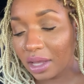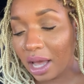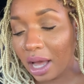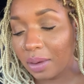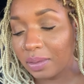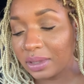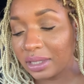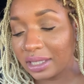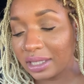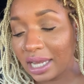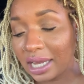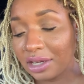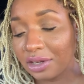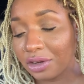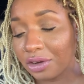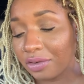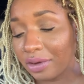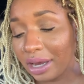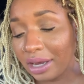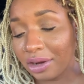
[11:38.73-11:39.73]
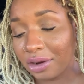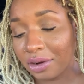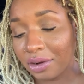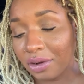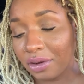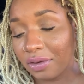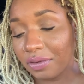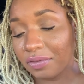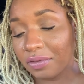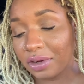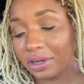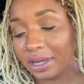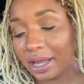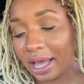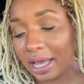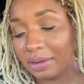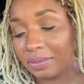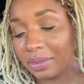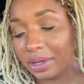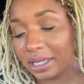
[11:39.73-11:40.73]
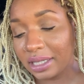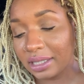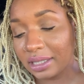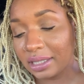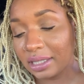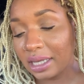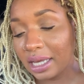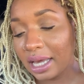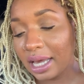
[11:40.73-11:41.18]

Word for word: I was dating a great girl for nine months